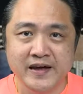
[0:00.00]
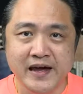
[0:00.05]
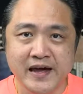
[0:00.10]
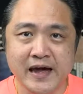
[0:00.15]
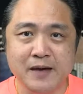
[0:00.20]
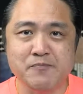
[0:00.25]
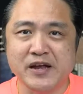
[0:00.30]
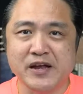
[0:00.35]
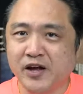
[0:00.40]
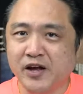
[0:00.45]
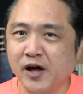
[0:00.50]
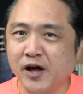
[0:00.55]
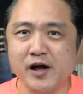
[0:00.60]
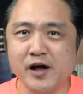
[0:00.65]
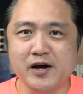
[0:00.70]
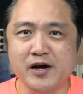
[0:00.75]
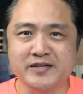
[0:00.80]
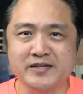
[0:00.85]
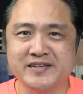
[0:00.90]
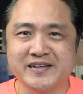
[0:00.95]
And
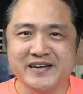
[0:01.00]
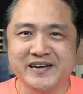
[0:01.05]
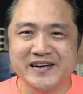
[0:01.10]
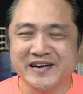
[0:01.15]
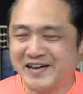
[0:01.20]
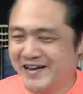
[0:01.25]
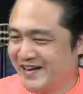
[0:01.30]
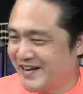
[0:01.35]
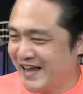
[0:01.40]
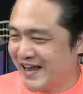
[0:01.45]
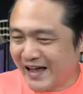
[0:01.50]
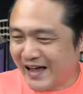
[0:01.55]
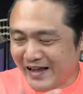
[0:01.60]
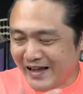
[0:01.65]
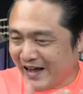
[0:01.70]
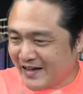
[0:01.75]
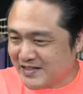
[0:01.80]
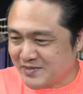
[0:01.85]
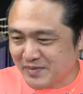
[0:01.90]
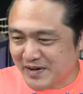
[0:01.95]
because their
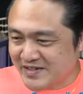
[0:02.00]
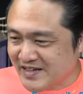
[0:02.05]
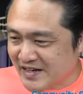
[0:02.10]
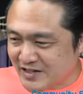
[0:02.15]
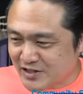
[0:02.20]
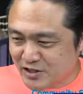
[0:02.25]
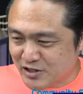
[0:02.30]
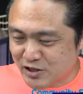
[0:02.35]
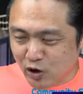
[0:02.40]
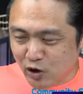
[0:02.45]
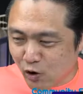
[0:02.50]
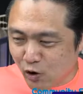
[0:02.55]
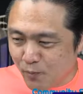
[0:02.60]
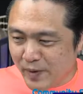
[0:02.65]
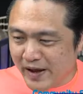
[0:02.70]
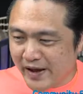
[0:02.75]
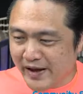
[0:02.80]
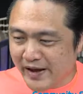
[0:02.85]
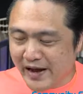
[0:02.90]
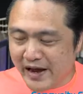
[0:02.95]
customers are so
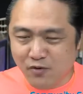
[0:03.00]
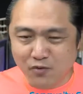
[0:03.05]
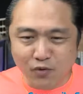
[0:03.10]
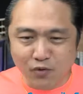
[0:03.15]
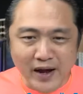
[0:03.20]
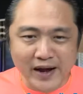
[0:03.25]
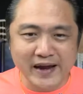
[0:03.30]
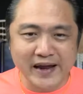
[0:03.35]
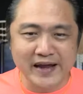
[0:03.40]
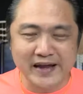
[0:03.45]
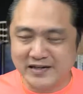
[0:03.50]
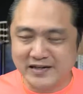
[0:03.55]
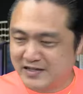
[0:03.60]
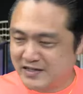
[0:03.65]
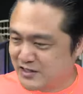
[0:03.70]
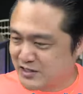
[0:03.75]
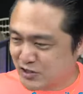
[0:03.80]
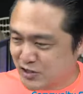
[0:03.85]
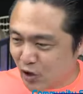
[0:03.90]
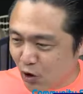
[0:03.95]
big and wide and
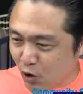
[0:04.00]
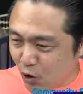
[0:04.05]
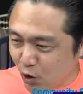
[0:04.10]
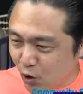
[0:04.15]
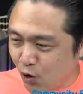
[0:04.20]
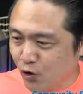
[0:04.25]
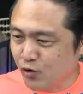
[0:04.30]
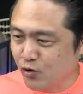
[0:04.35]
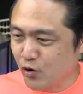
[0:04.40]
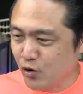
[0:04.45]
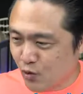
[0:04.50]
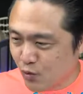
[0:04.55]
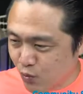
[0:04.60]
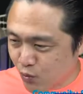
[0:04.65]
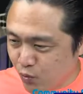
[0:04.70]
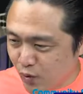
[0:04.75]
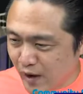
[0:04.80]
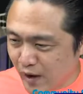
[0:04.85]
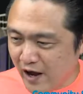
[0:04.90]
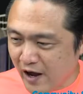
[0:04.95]
so
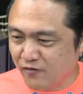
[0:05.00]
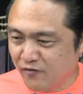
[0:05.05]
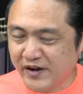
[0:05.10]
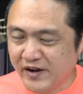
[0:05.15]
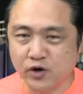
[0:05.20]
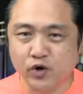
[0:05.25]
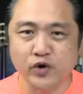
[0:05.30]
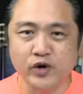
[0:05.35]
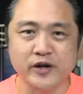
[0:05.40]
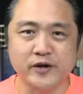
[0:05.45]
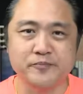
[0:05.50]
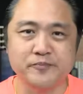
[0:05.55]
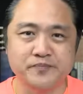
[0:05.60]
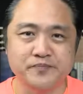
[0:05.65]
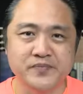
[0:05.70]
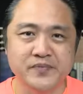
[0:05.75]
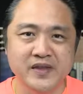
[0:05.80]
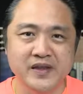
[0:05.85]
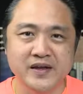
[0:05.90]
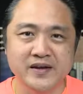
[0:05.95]
well-equipped,
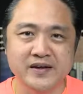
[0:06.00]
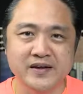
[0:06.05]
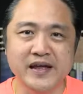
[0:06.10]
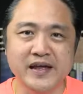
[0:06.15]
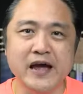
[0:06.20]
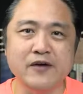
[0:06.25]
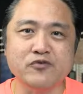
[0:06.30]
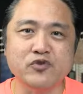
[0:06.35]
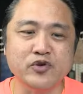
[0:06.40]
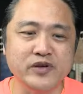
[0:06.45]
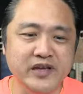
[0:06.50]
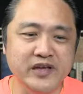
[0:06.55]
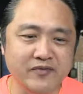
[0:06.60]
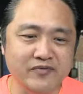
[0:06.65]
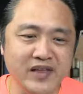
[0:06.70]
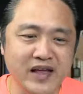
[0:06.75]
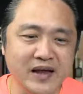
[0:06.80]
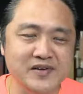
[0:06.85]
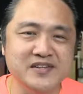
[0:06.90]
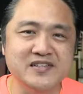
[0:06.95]
they have to
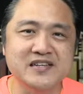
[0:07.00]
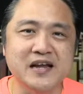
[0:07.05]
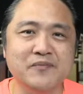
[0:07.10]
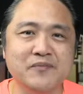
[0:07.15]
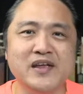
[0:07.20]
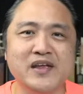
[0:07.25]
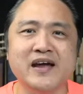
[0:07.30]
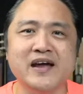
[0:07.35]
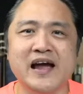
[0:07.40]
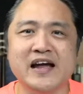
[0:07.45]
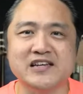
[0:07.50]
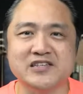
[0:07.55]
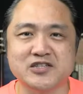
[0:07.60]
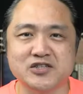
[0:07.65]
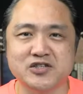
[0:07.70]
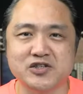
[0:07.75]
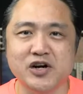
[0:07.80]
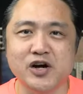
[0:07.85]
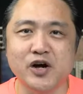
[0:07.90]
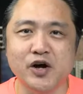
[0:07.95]
give them something
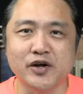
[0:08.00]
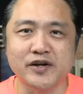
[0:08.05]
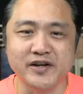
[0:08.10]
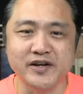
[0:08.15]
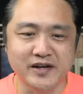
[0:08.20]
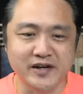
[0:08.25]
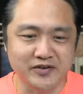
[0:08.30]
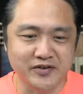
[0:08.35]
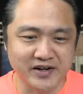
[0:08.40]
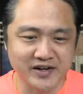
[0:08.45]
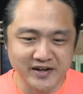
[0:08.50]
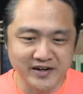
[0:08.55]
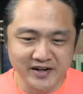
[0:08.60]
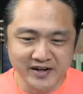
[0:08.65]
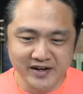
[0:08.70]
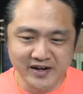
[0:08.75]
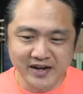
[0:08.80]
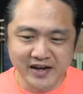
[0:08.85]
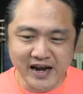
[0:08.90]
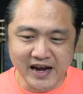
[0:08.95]
extraordinary.
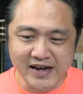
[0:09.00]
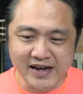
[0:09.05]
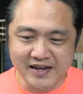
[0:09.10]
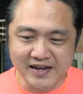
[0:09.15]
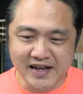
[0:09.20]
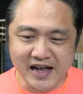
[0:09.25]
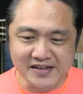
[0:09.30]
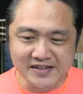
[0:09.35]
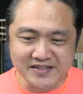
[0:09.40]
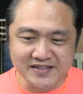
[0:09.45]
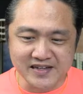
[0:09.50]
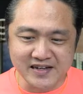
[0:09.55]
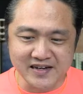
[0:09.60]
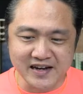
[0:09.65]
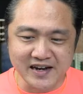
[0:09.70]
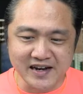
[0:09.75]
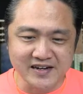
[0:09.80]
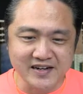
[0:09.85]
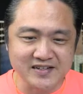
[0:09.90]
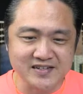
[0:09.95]
And the answer,
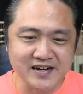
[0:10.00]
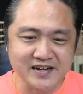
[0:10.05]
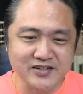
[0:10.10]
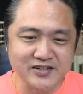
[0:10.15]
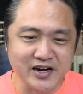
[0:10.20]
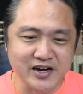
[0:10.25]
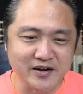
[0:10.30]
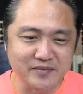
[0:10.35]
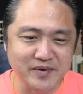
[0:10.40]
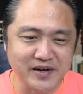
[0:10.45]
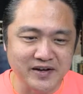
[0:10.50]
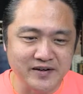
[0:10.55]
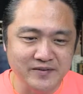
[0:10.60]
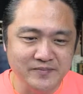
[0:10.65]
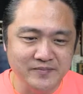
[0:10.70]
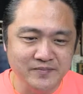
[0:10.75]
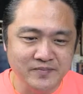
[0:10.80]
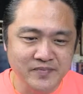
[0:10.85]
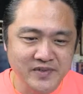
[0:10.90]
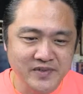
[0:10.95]
ladies and gentlemen,
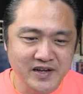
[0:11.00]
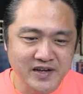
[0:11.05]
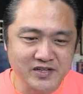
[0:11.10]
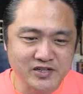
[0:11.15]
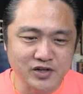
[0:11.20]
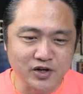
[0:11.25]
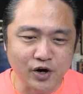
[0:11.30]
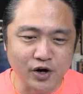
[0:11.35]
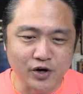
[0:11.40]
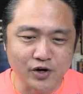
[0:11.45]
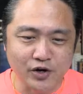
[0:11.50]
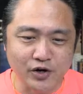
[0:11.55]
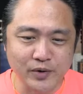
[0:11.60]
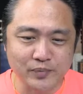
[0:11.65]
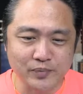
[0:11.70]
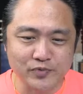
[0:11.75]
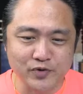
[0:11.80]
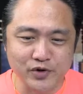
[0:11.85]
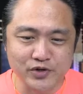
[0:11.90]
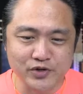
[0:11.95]
is called
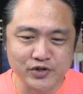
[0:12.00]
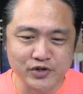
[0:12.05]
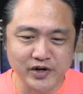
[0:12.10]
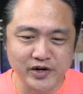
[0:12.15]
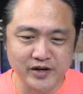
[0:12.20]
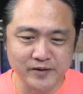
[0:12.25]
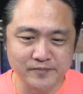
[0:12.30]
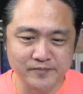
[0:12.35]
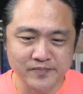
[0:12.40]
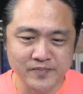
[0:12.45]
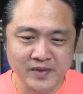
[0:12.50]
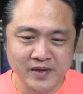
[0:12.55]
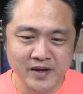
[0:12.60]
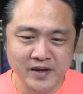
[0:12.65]
crypto trading.